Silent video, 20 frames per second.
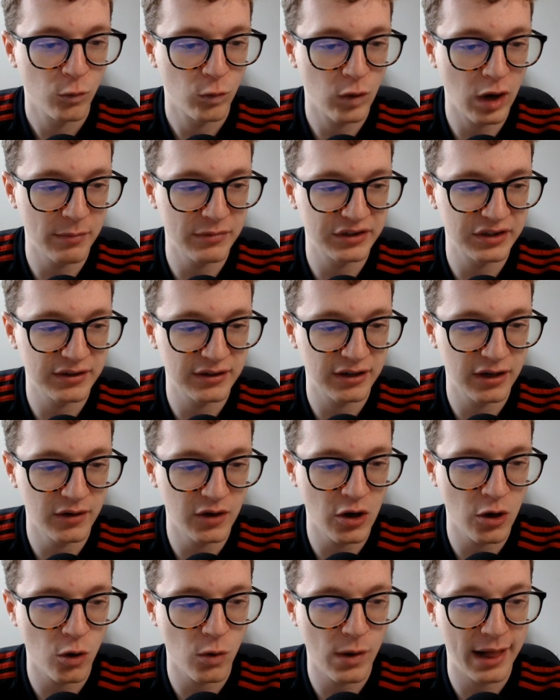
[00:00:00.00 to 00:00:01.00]
Robinson
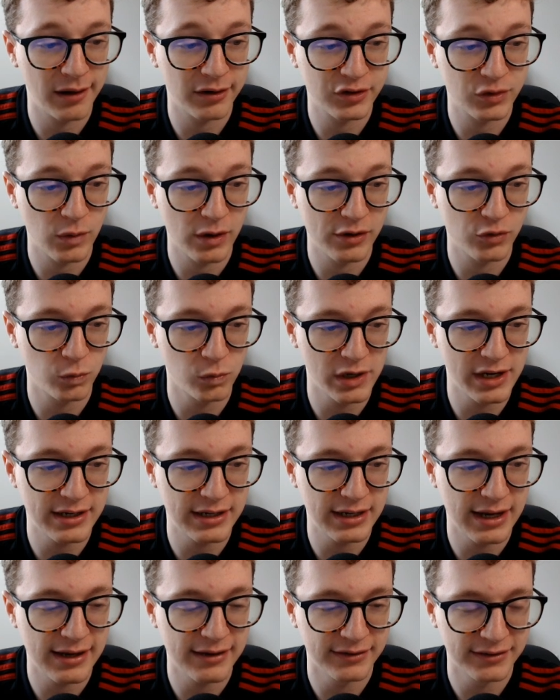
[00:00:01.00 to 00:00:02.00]
Cano, Alex
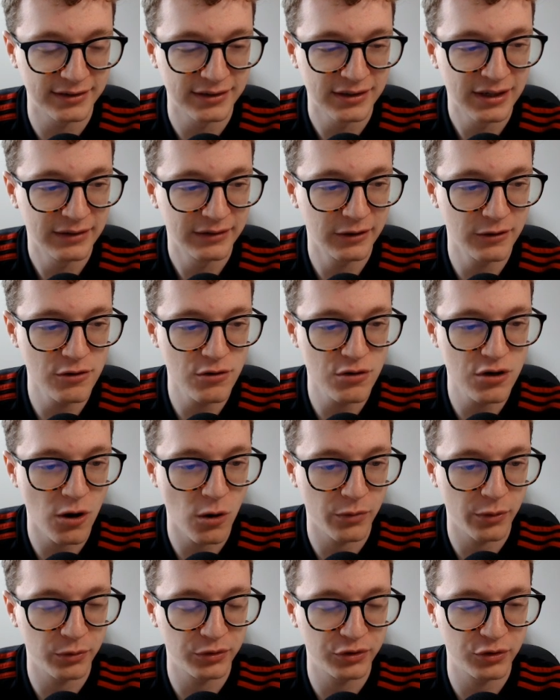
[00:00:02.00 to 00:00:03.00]
Rodriguez. There you
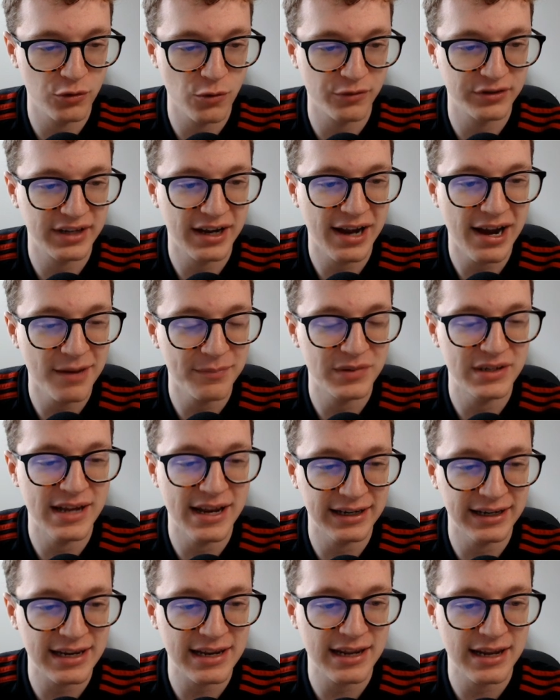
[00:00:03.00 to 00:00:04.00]
go. Those are your top
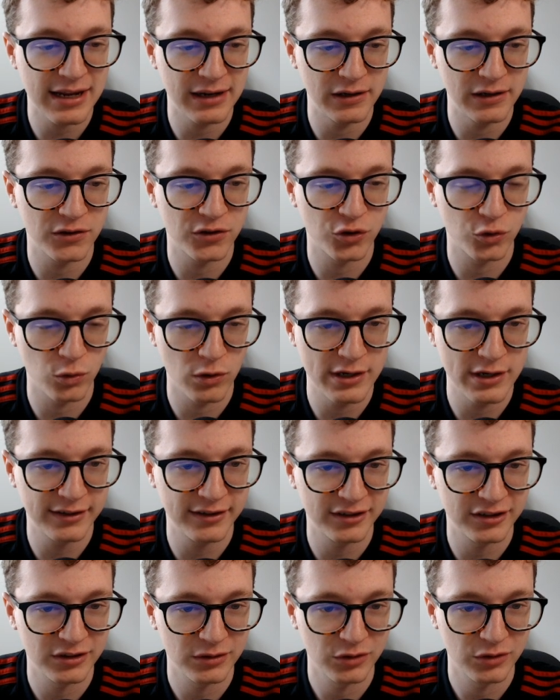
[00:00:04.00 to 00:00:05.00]
Yankee hitting
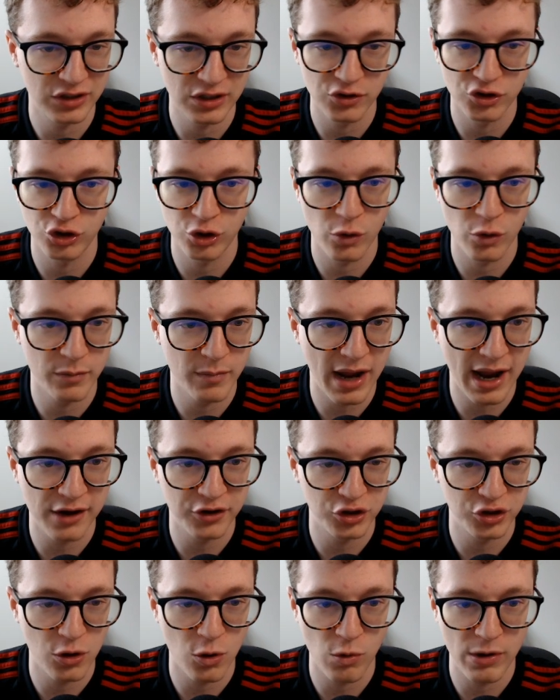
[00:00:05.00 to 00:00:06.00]
streaks since Joe
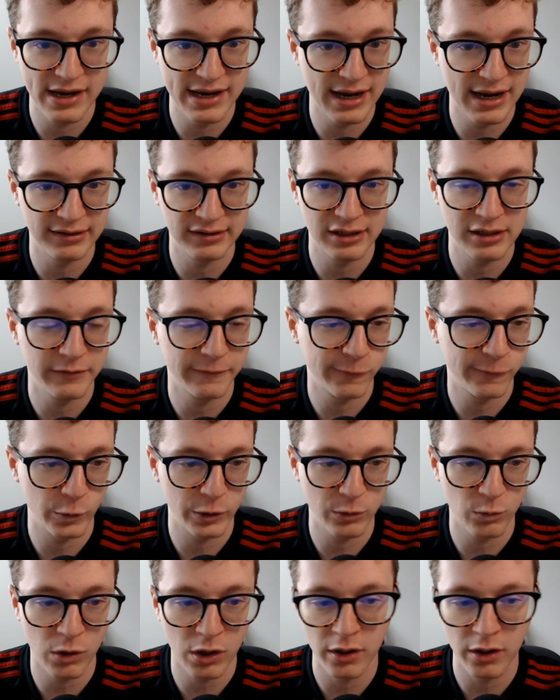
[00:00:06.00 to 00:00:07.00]
DiMaggio in
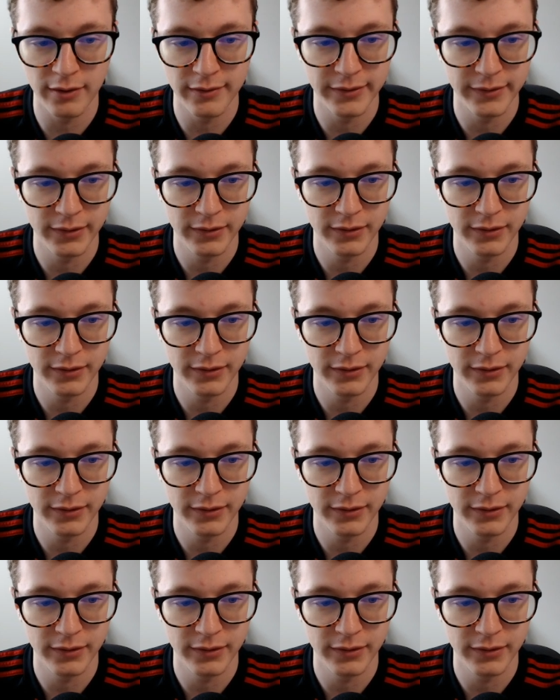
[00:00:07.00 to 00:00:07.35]
1941.